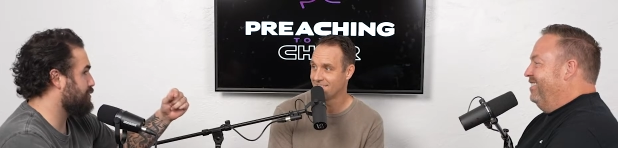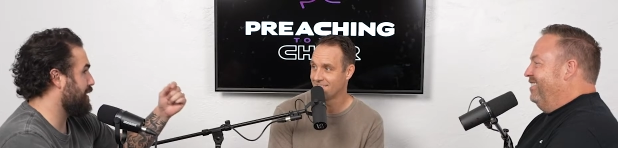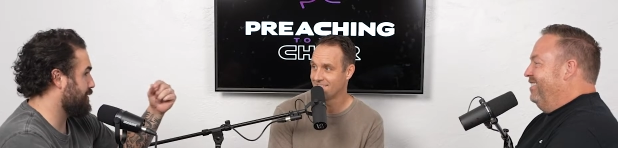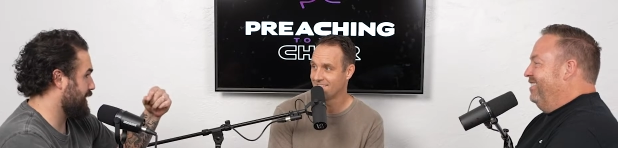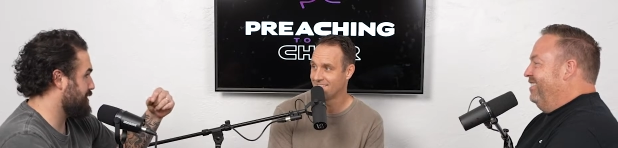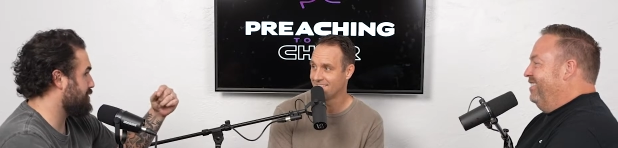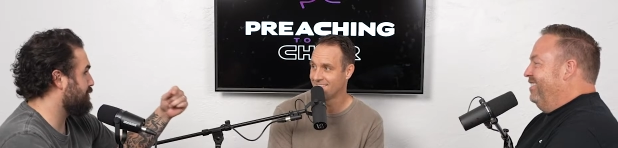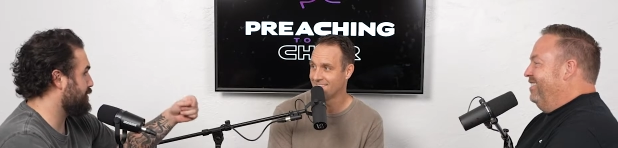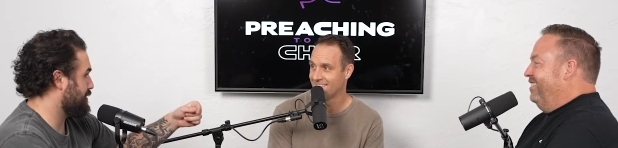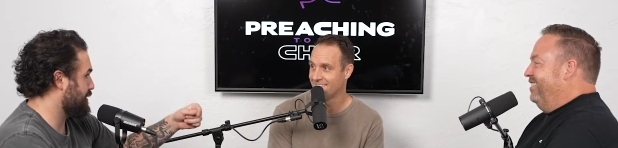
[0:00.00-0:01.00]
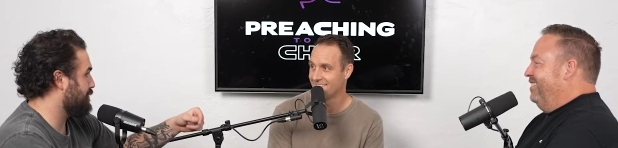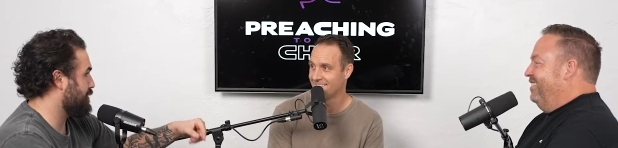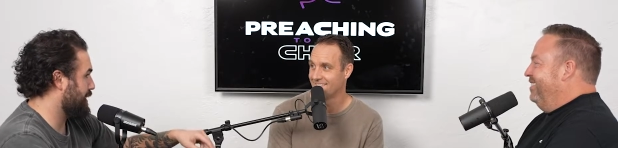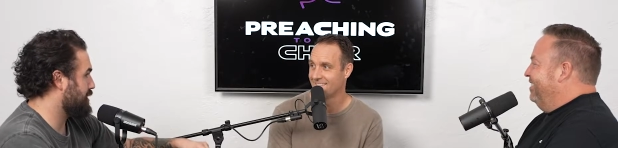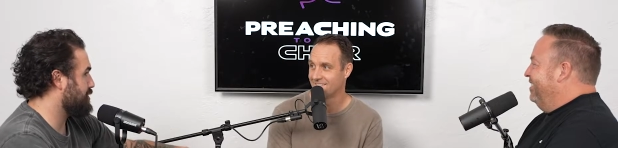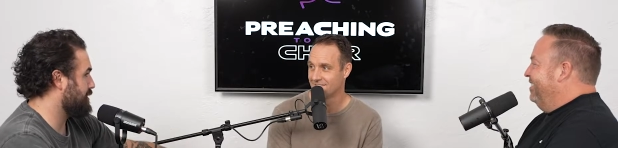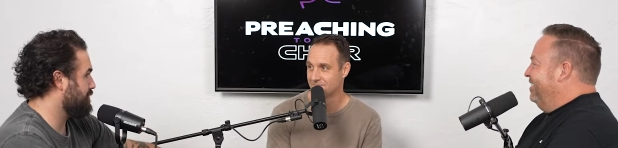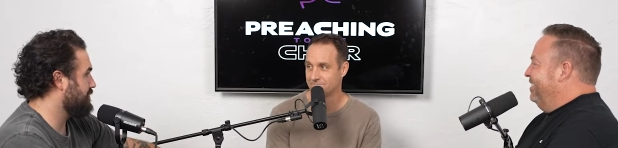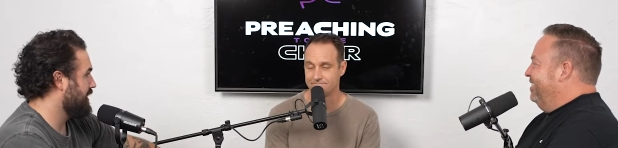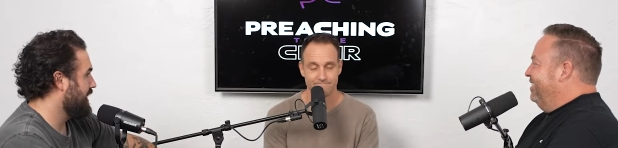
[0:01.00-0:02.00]
Speaker 1: revelation versus
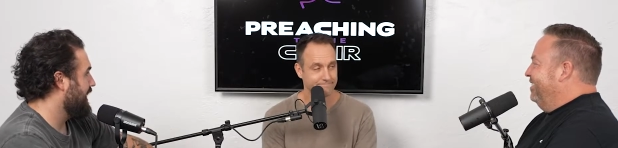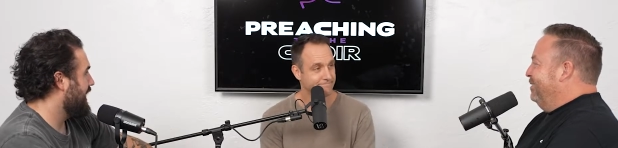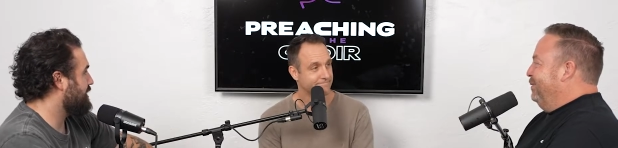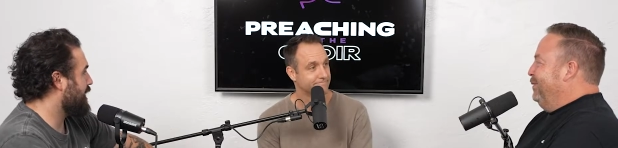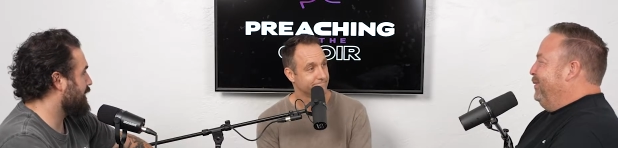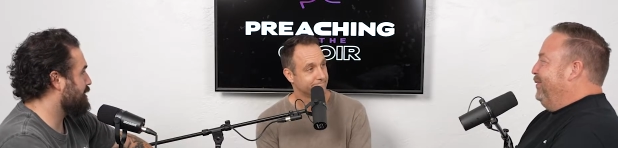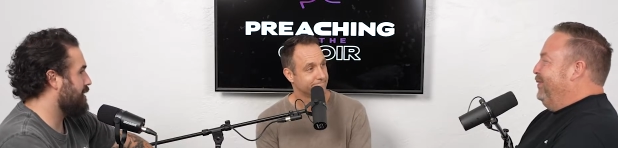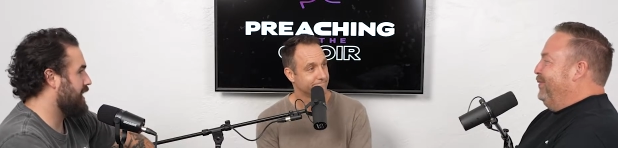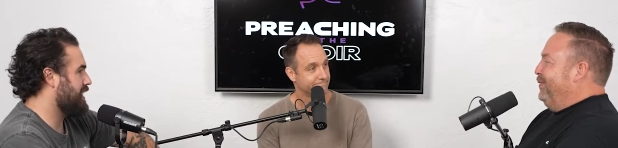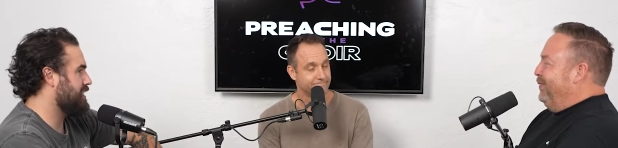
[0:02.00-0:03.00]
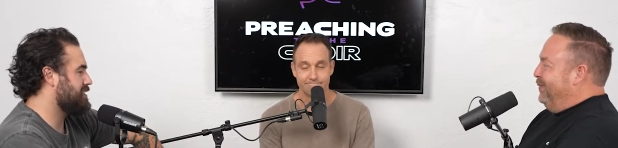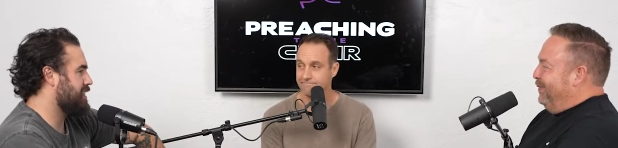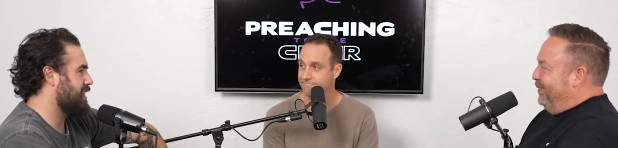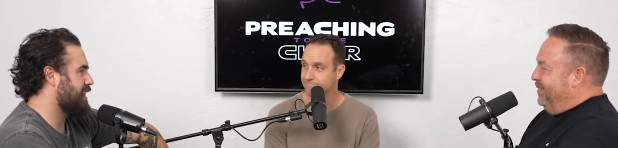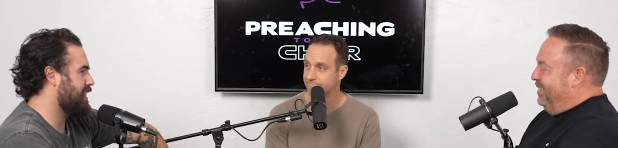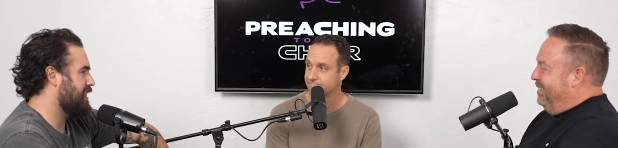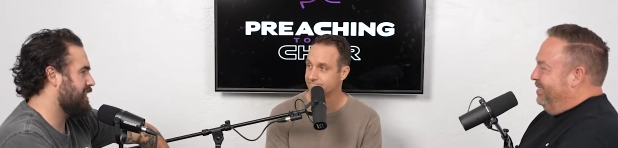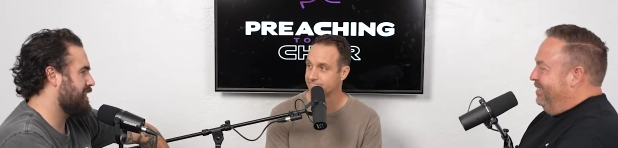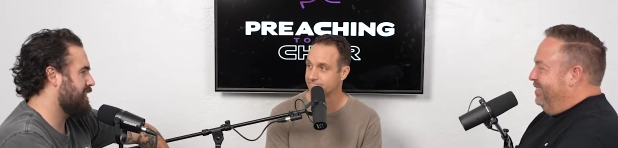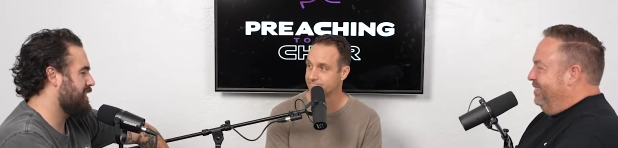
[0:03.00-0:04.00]
information. he talked. To, and it,
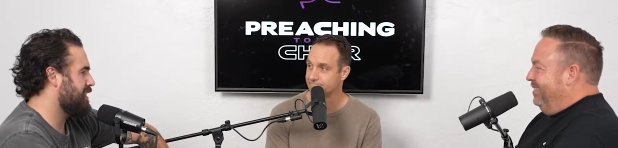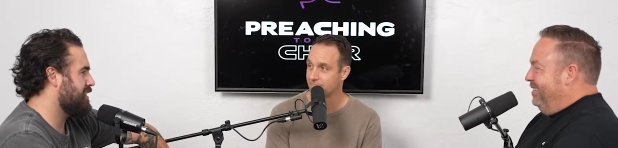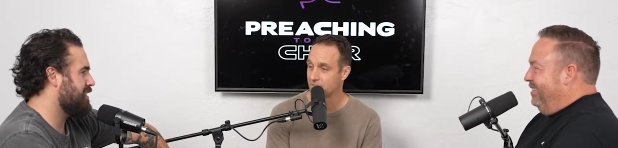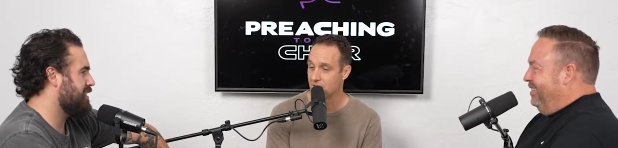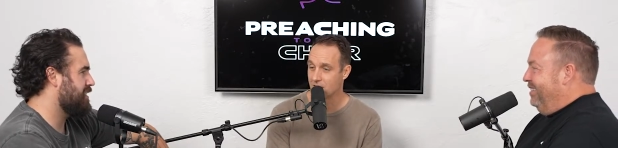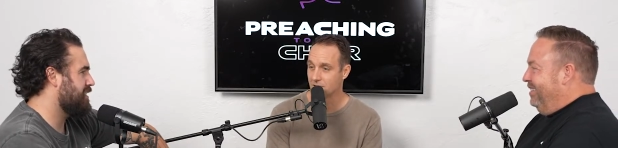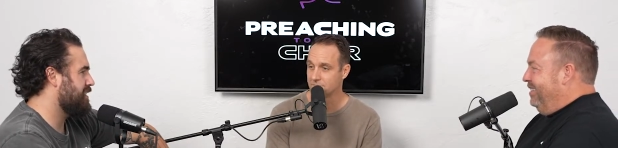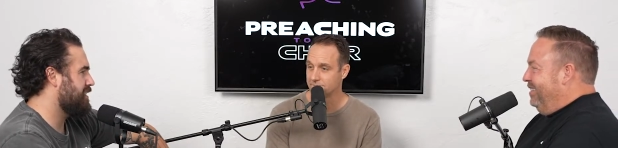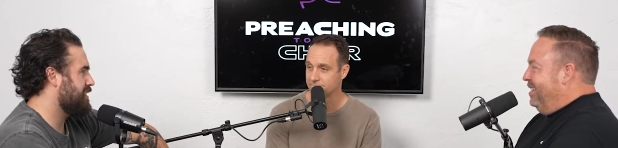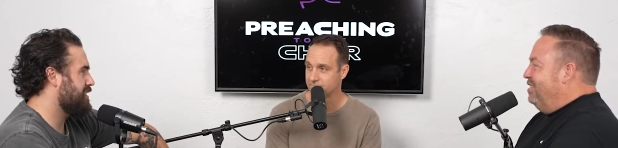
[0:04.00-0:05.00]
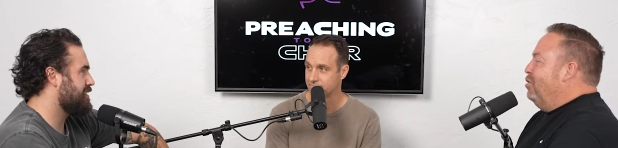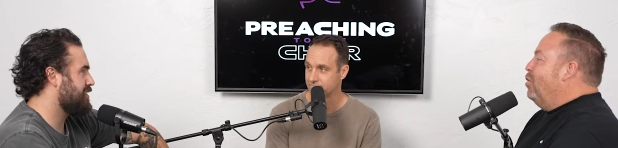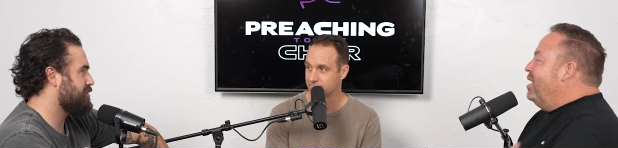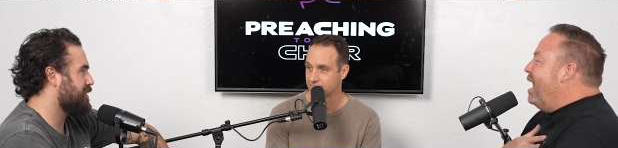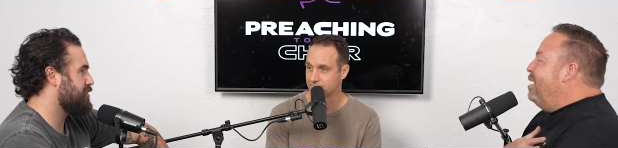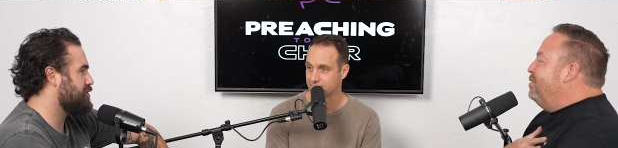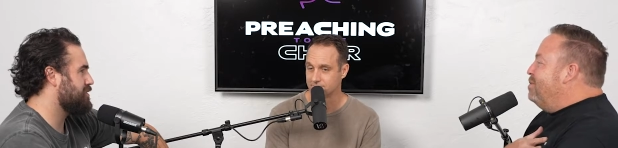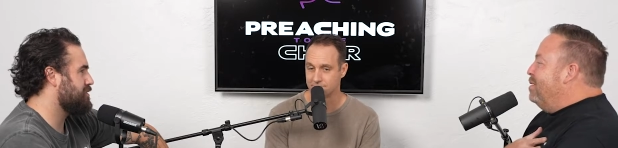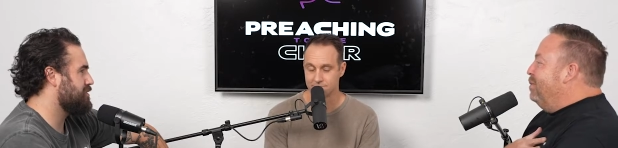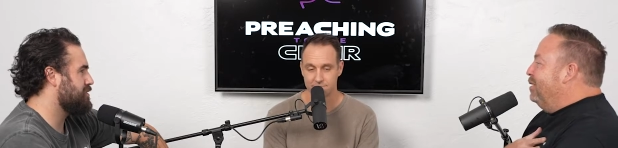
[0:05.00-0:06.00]
uh, yeah,
Speaker 2: the one I
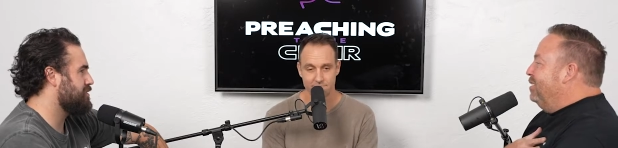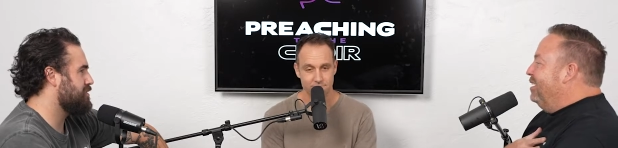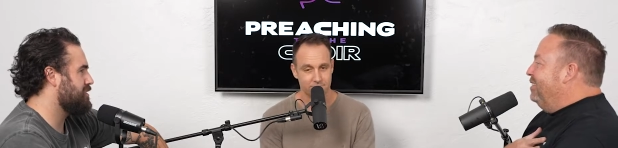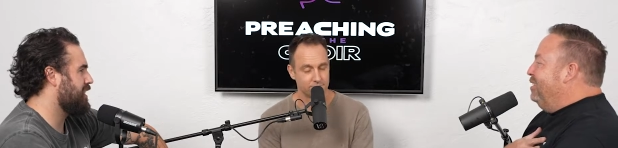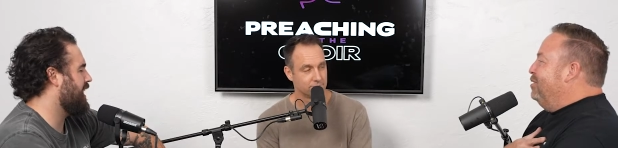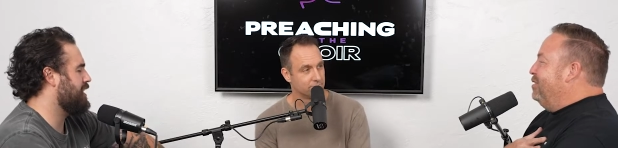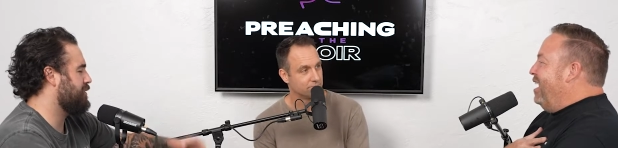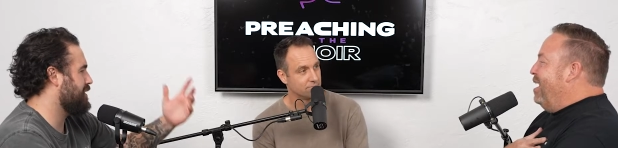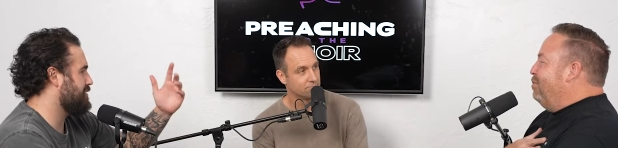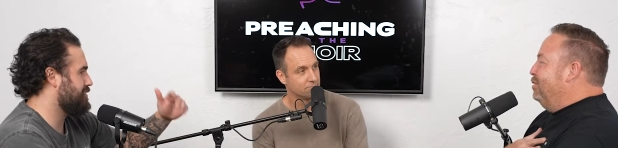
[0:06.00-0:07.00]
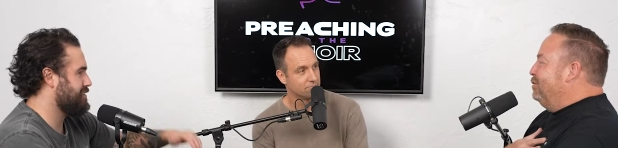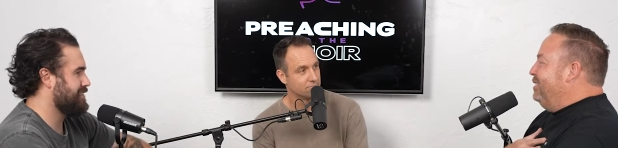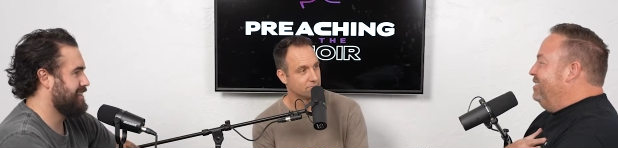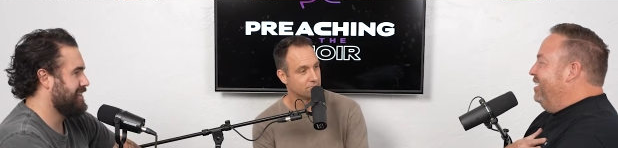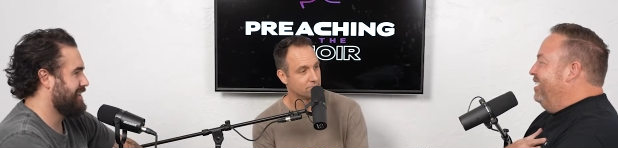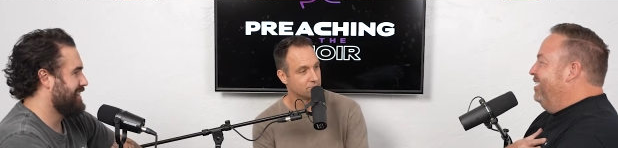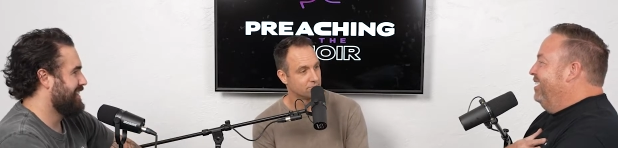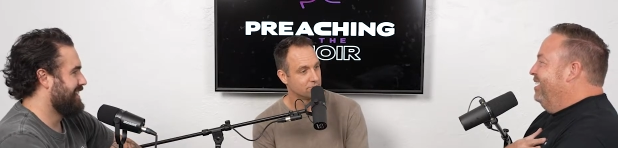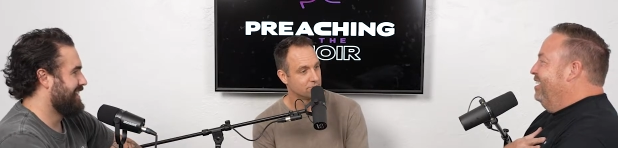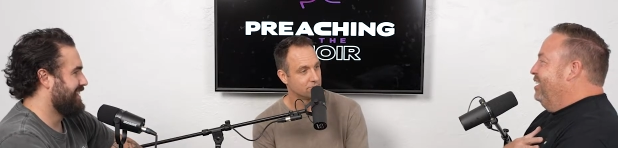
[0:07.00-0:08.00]
remember. Yeah. Anyways, was when he said.
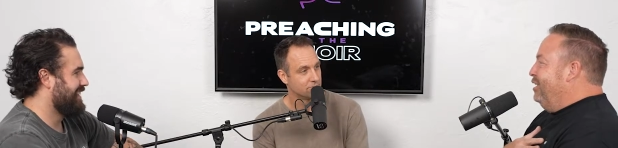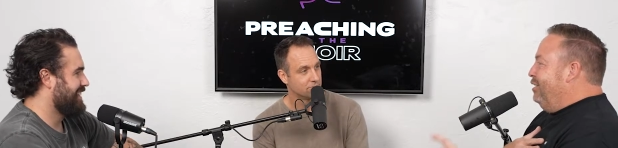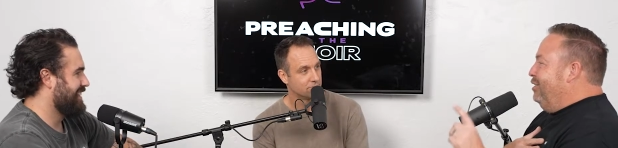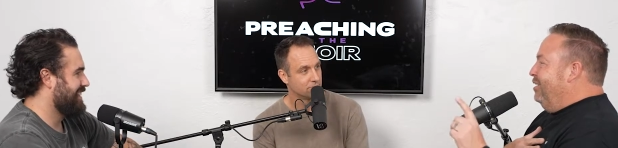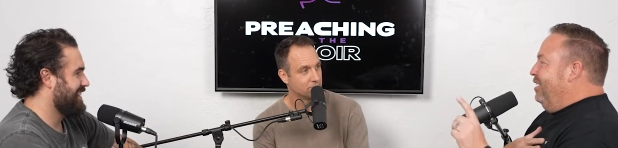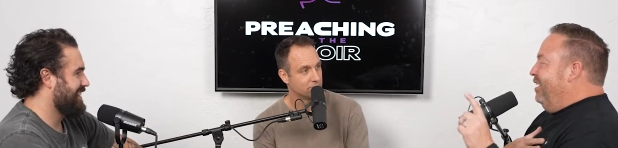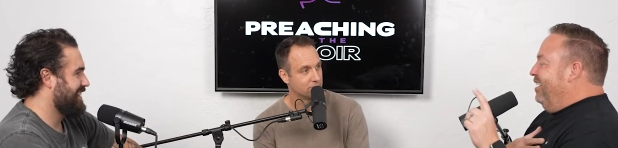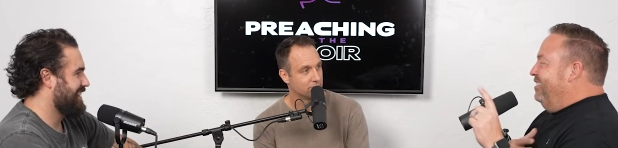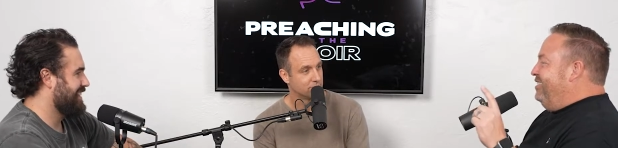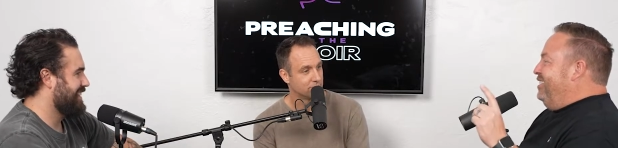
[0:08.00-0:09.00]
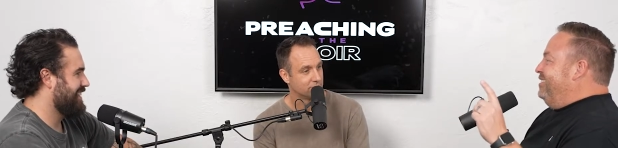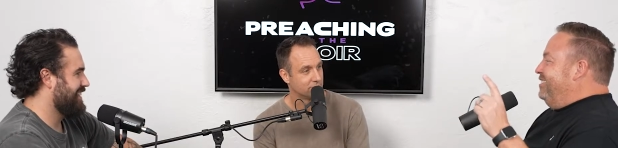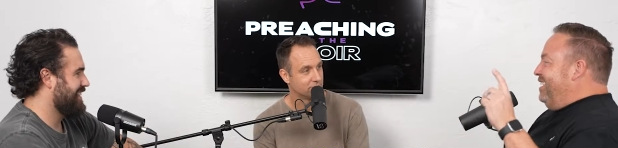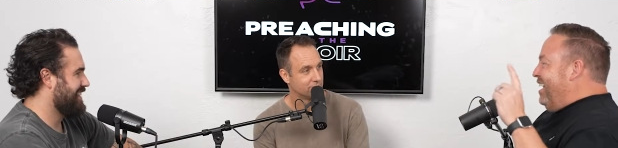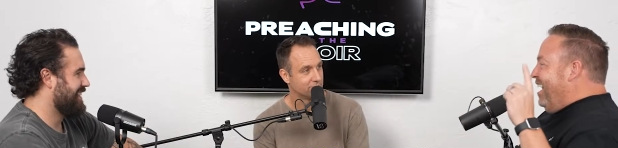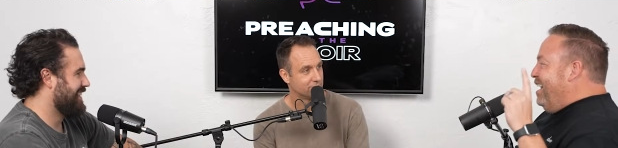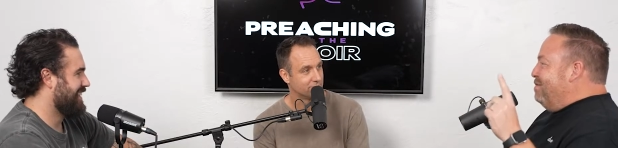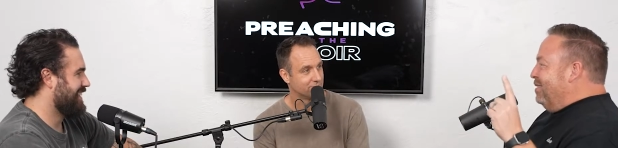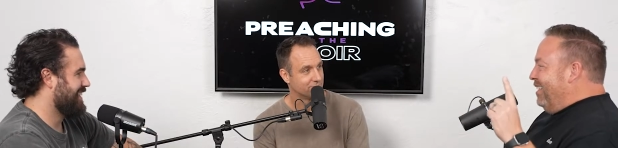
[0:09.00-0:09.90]
Uh, Jesus said, "I am the